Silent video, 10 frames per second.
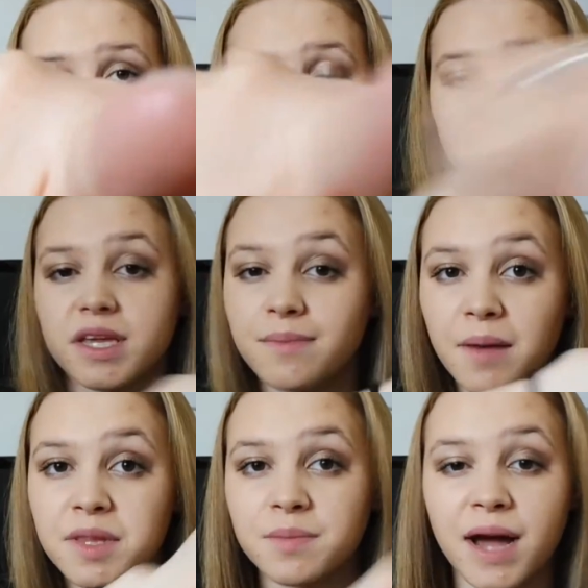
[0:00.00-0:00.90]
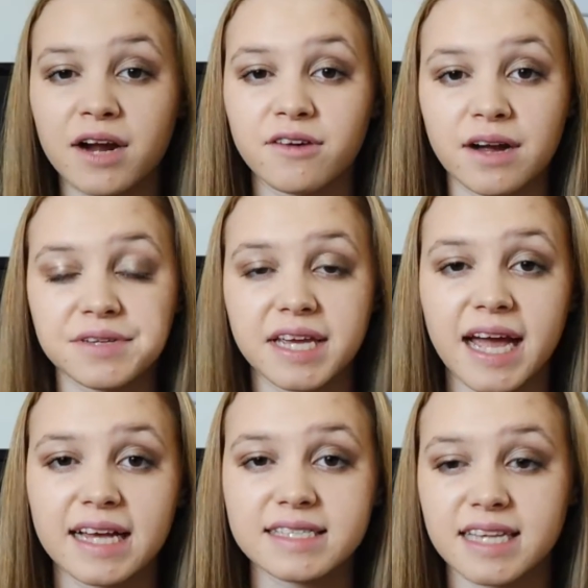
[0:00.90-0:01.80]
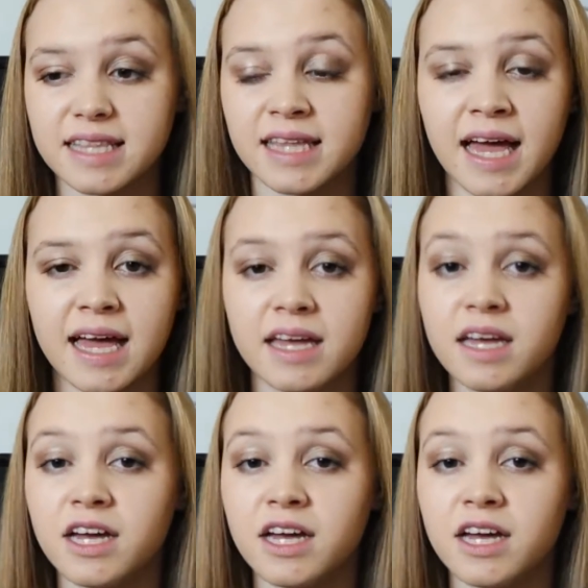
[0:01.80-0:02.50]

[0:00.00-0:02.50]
it could be your mum in the background, your cat sitting there,